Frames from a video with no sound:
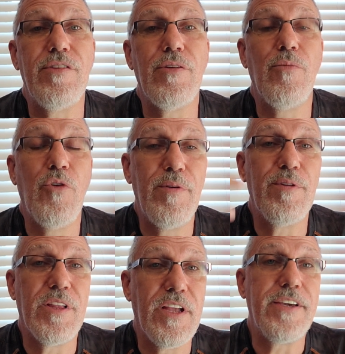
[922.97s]
You know, the more
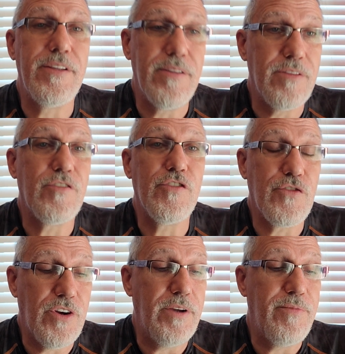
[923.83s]
people that like it and
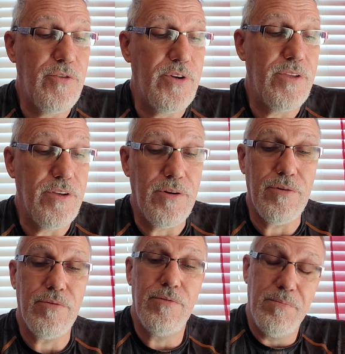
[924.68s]
subscribe to it, you
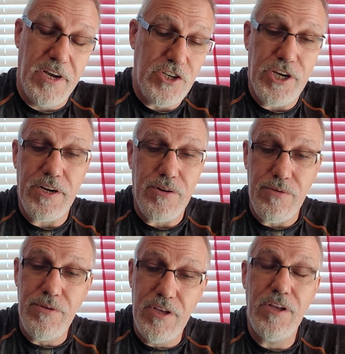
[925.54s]
know, my
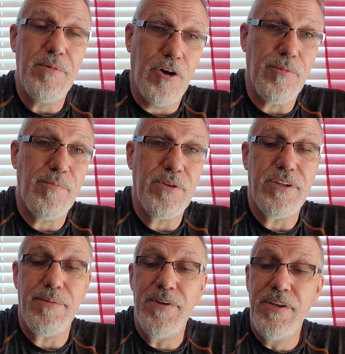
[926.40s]
channel helps build it
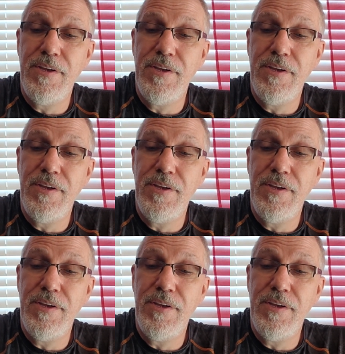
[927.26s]
up.